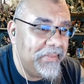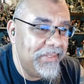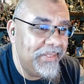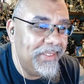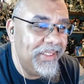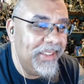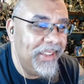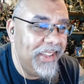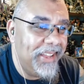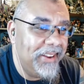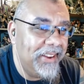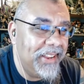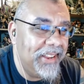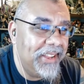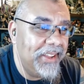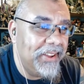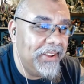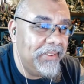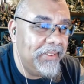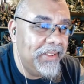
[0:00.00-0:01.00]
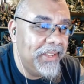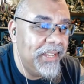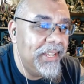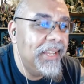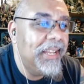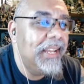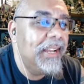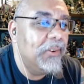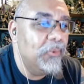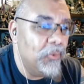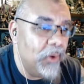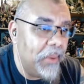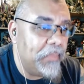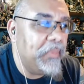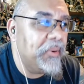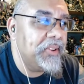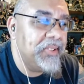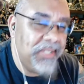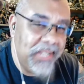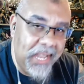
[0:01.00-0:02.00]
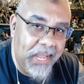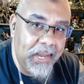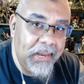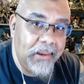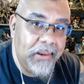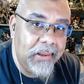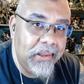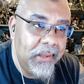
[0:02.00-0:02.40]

Yeah, there you go. Represent.